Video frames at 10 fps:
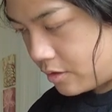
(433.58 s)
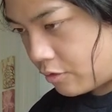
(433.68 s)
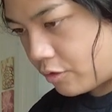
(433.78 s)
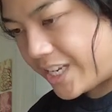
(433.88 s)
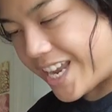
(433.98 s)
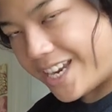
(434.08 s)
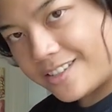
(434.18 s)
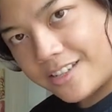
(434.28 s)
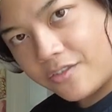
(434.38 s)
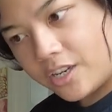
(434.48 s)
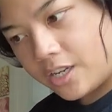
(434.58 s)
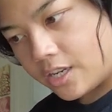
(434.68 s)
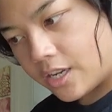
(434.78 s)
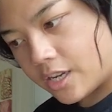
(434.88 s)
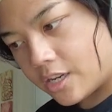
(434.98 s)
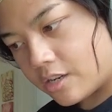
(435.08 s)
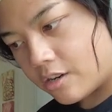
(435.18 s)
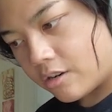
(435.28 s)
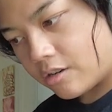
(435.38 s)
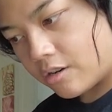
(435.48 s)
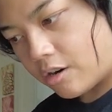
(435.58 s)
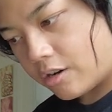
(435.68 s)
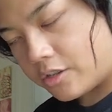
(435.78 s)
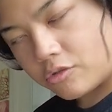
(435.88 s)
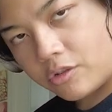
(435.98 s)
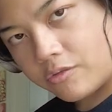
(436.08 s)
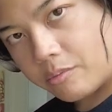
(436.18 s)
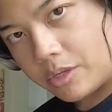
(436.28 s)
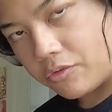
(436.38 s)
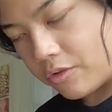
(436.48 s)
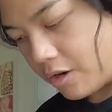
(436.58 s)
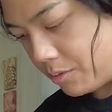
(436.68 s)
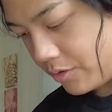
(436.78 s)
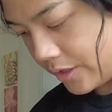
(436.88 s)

creativity and artistry from these farmers